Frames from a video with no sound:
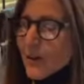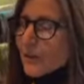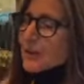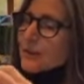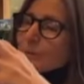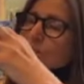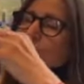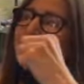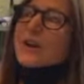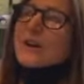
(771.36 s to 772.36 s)
oh, that you would
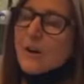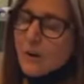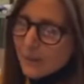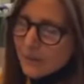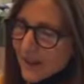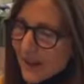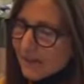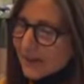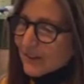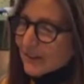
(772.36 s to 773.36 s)
tear open the
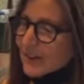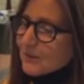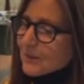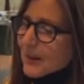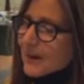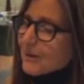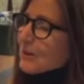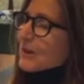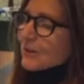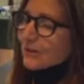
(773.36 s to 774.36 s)
heavens and come down,
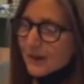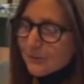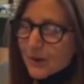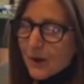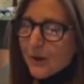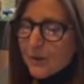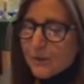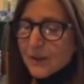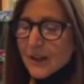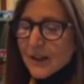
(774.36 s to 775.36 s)
make your name
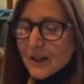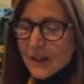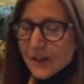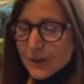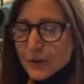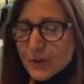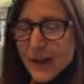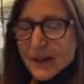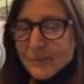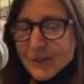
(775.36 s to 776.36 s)
known to your
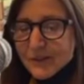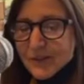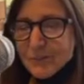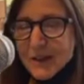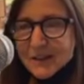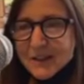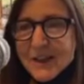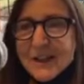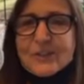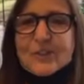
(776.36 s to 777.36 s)
enemies and make the
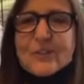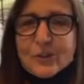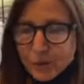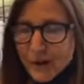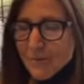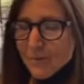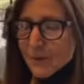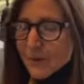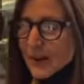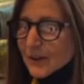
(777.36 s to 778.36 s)
nations
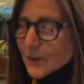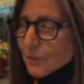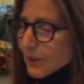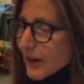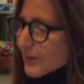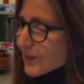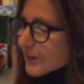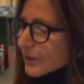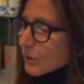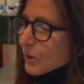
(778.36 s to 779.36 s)
tremble at your
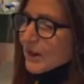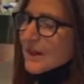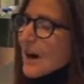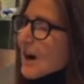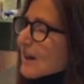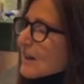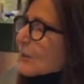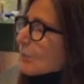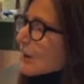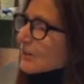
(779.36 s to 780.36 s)
presence, working
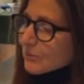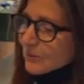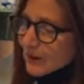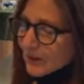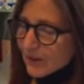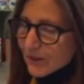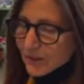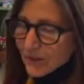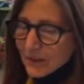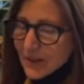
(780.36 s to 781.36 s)
unexpected
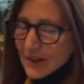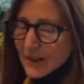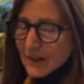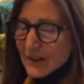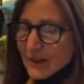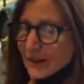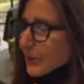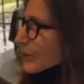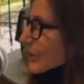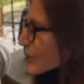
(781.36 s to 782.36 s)
miracles. That
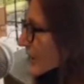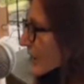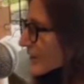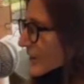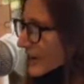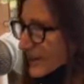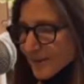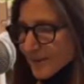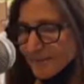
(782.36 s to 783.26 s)
was 3rd Isaiah.